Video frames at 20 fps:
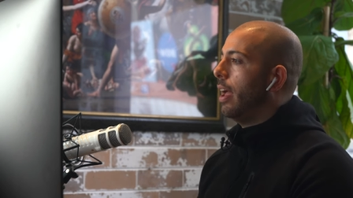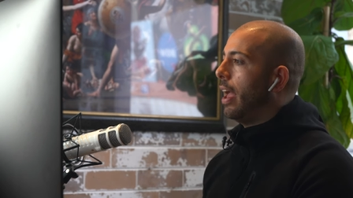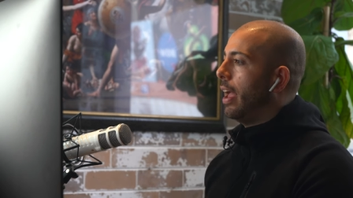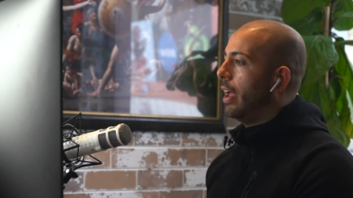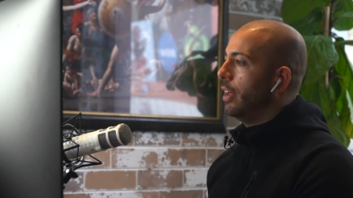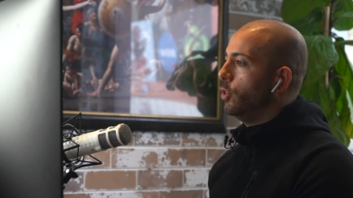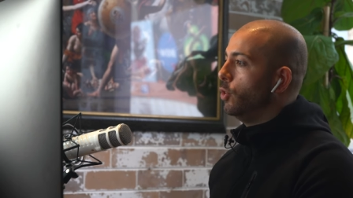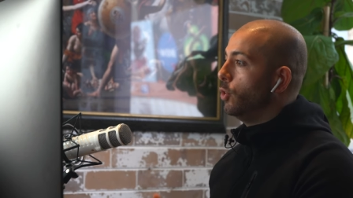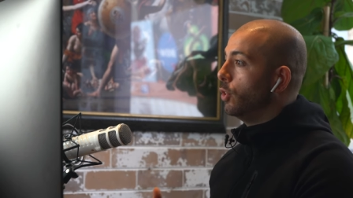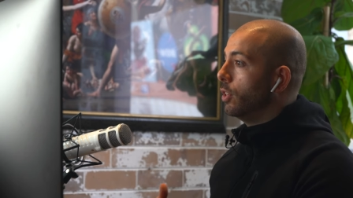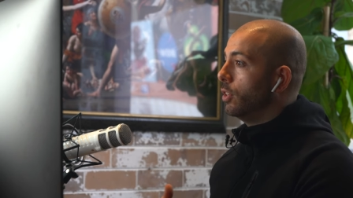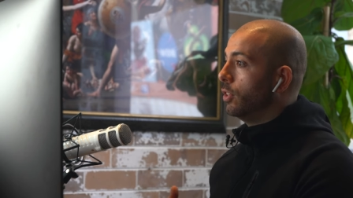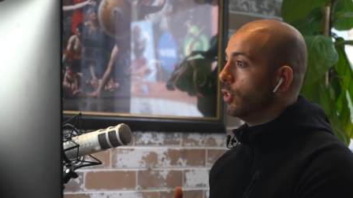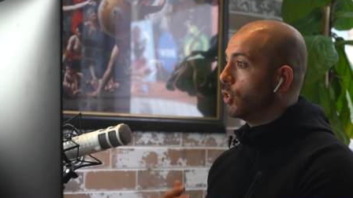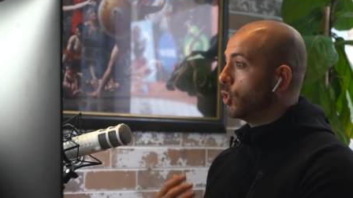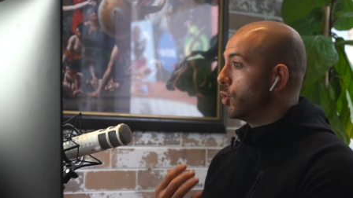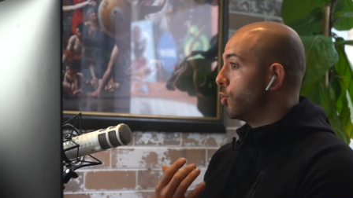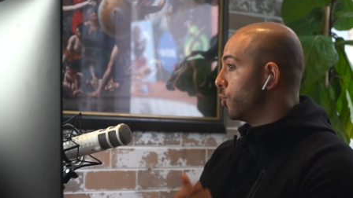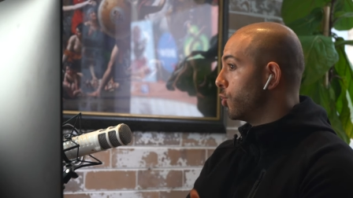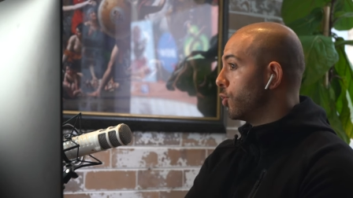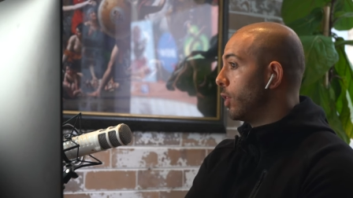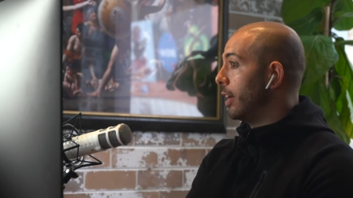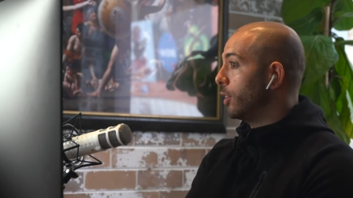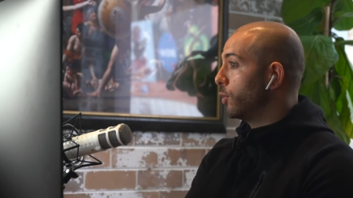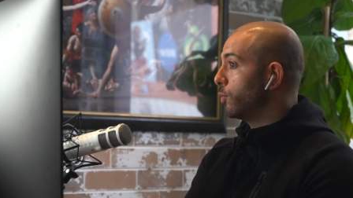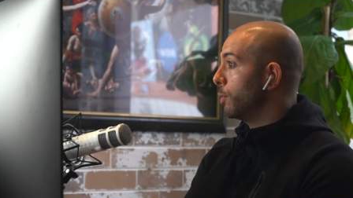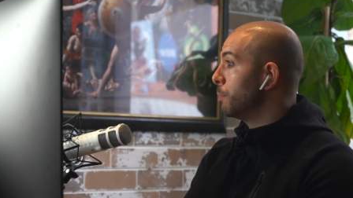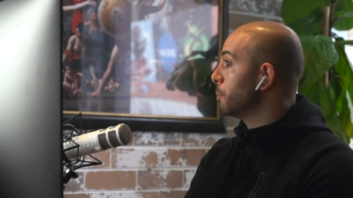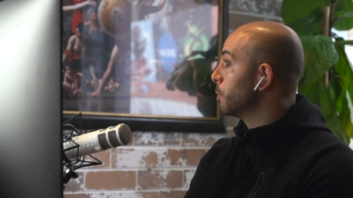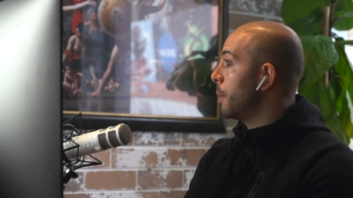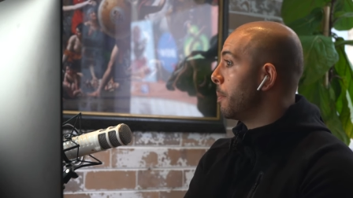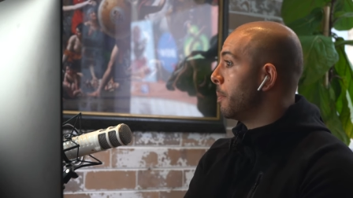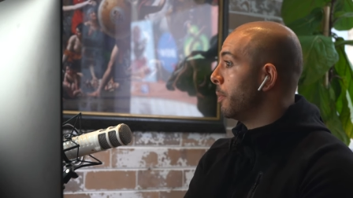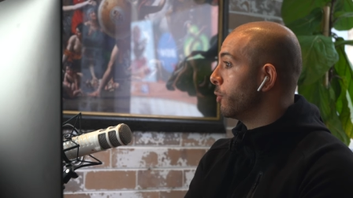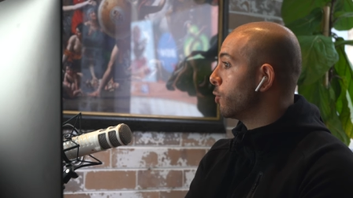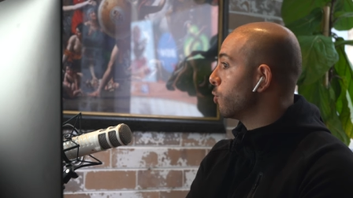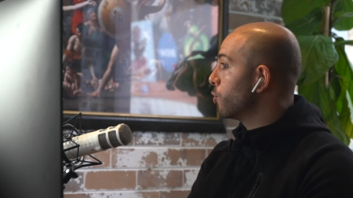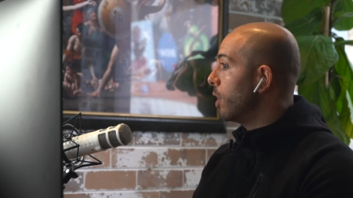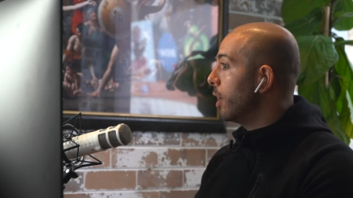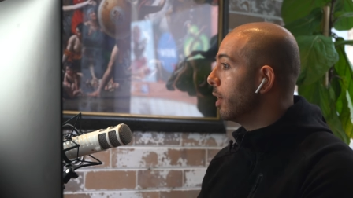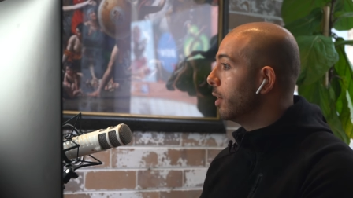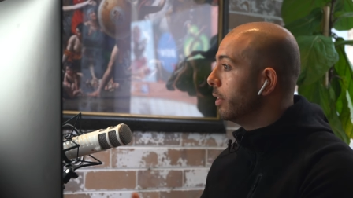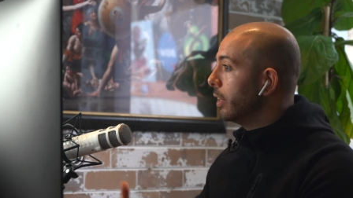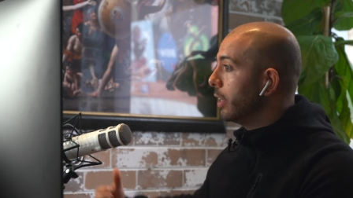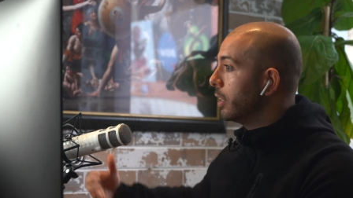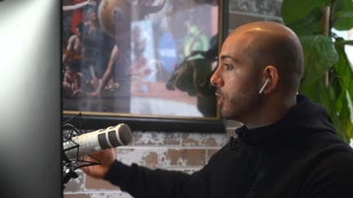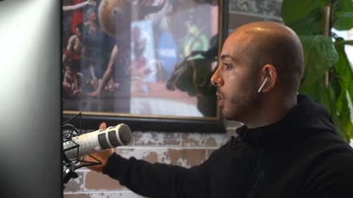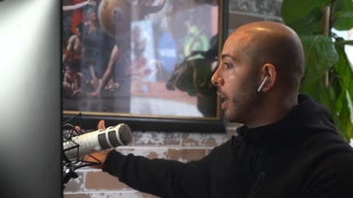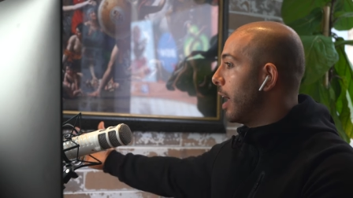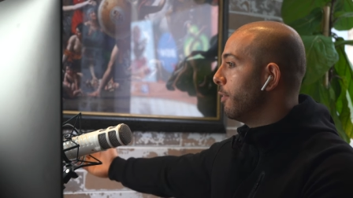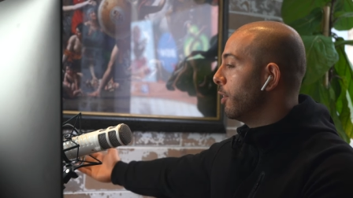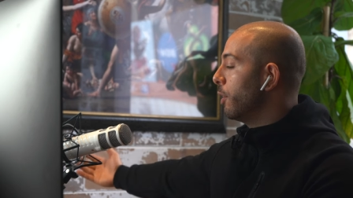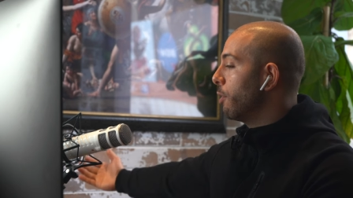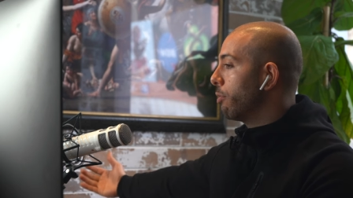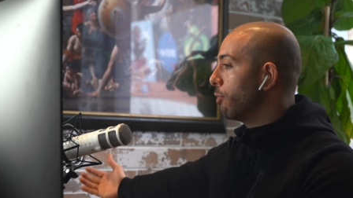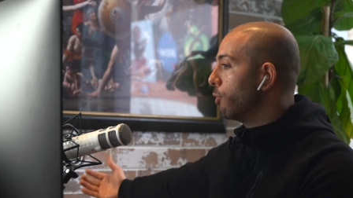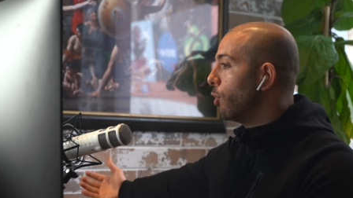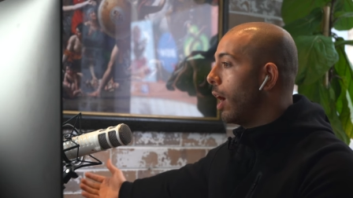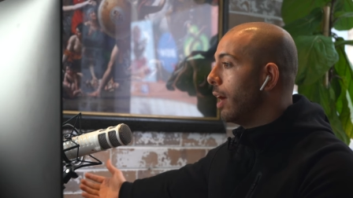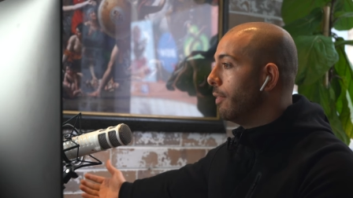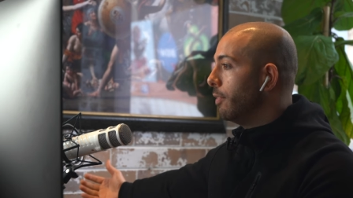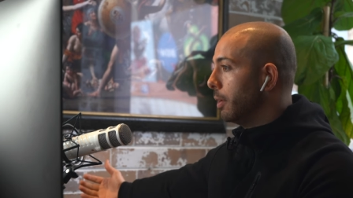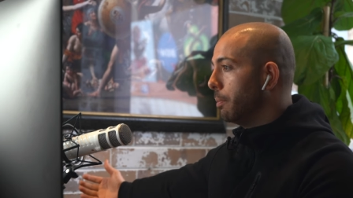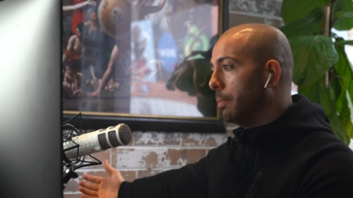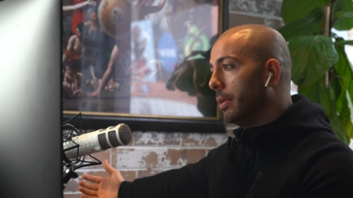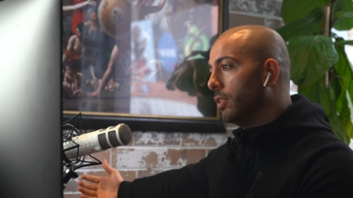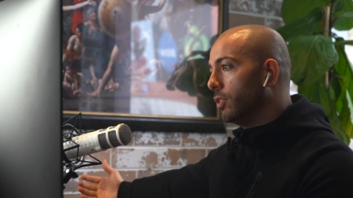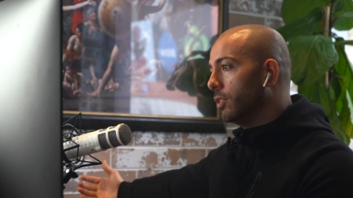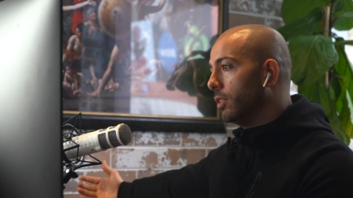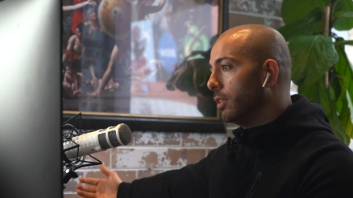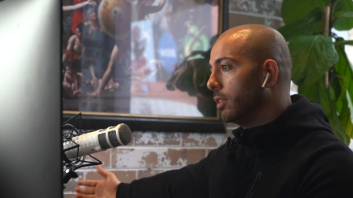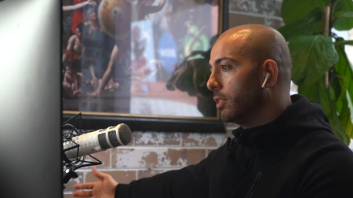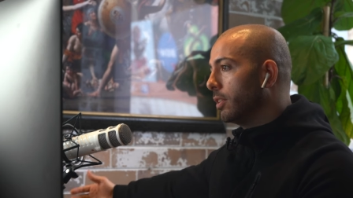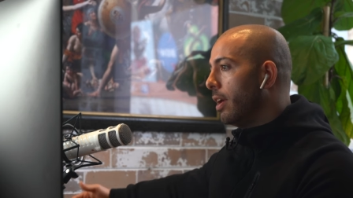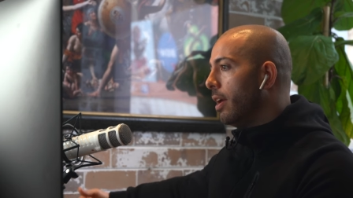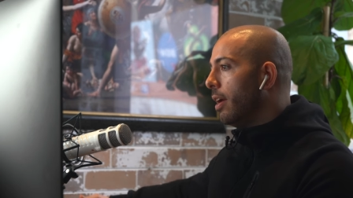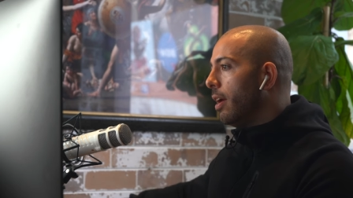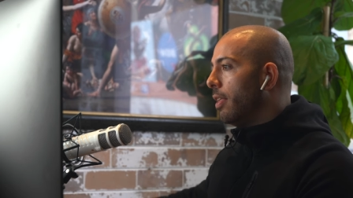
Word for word: and you can tr transform someone that's struggling to having a thriving business,